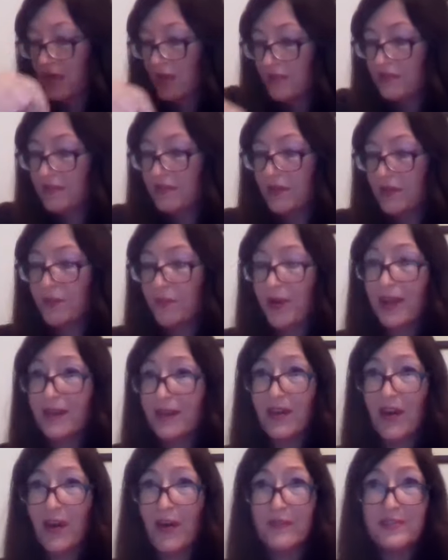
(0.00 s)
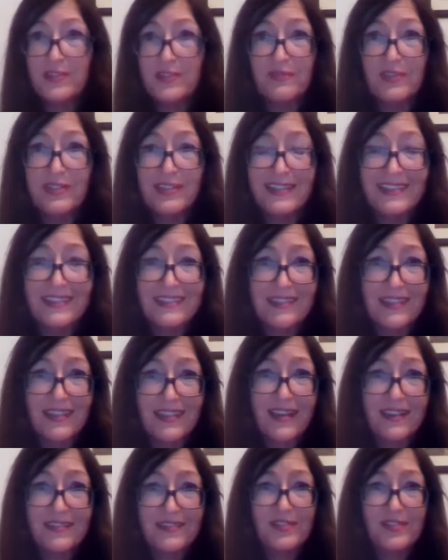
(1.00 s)
So when after
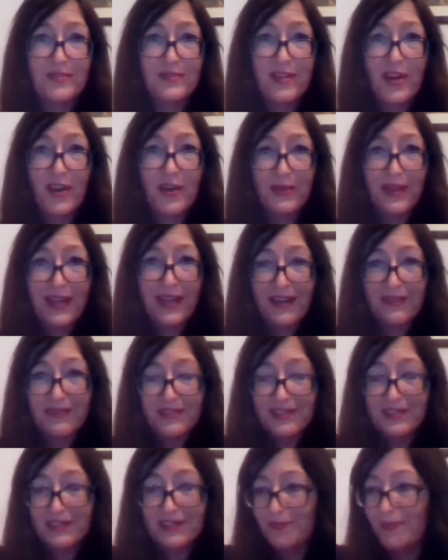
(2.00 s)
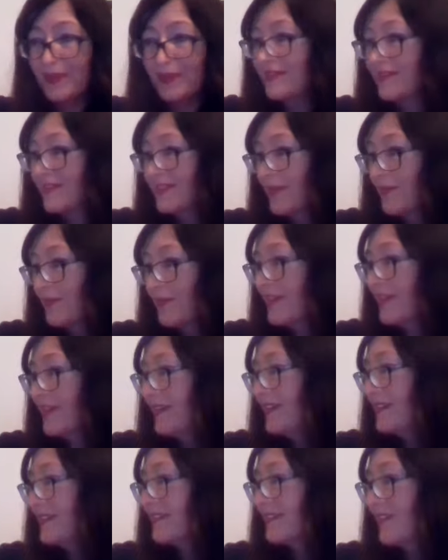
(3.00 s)
releasing, as you know, we have to spin something
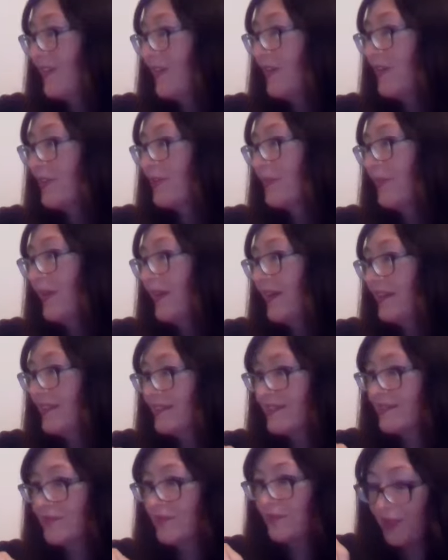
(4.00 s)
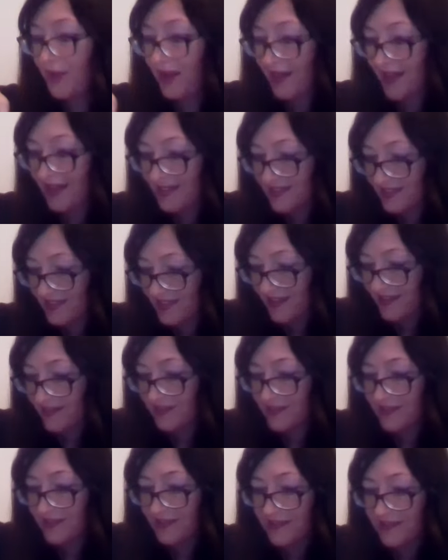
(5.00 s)
in clockwise to replace the
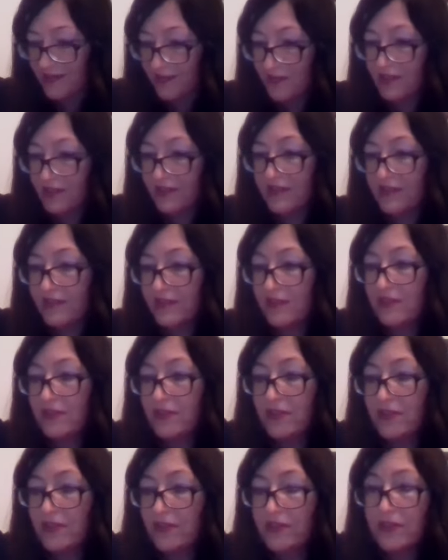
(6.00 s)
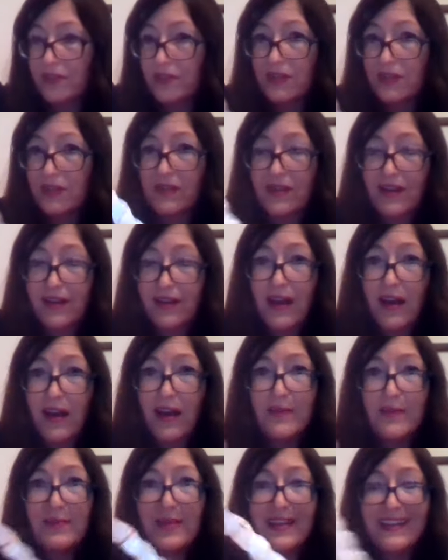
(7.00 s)
energy. So we're just going to do the
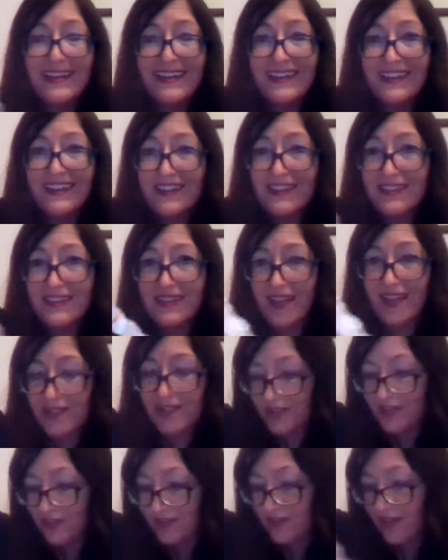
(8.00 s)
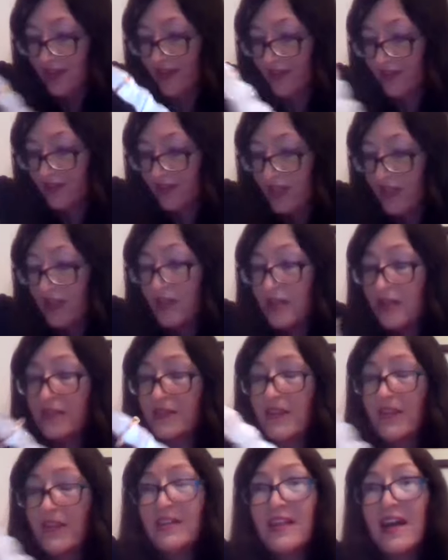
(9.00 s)
healing section now.
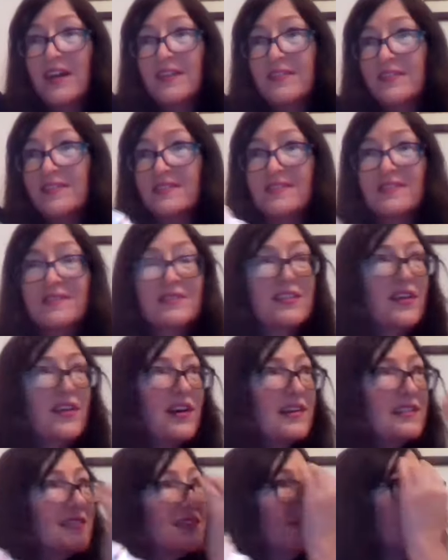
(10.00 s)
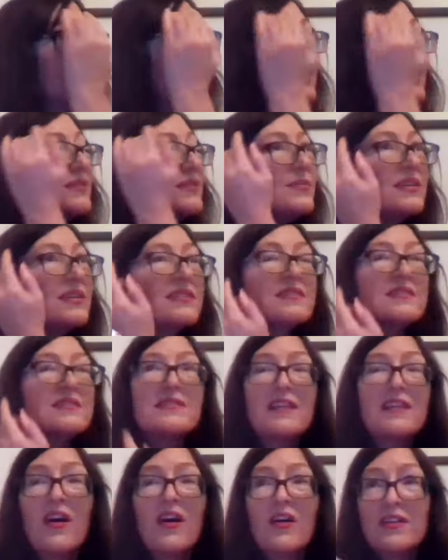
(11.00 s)
So guys are telling me
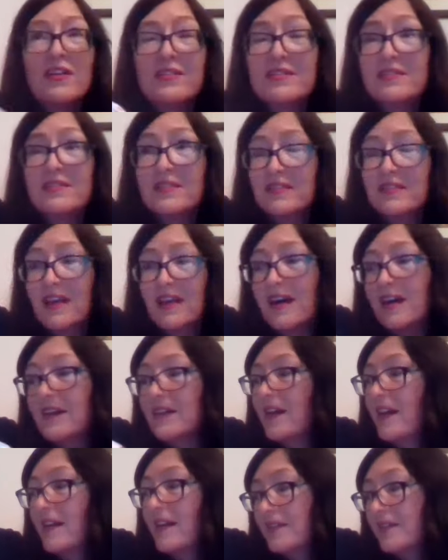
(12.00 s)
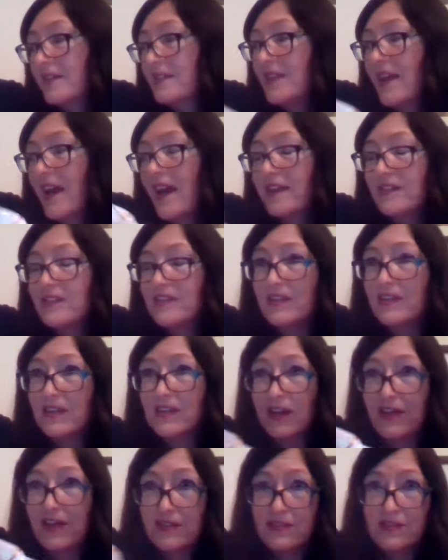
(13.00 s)
to ask that this energy
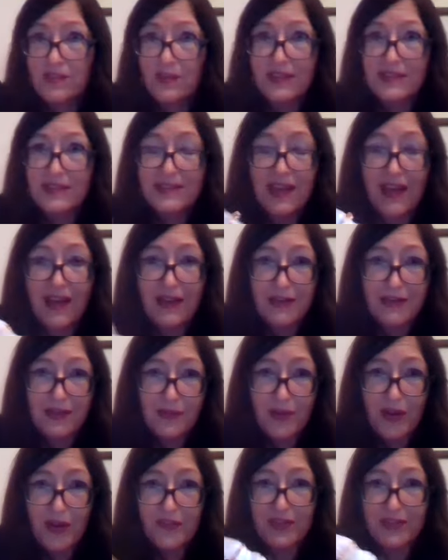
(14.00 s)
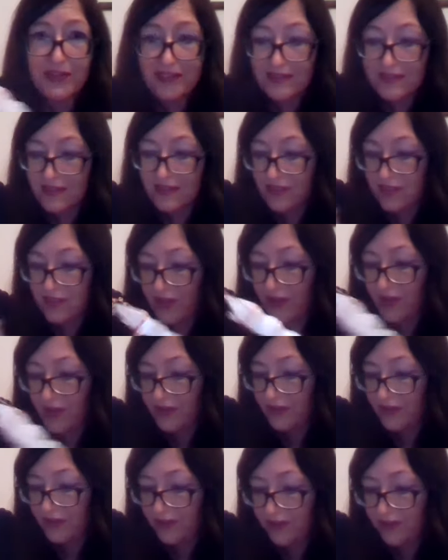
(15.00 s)
goes to exactly where it needs to go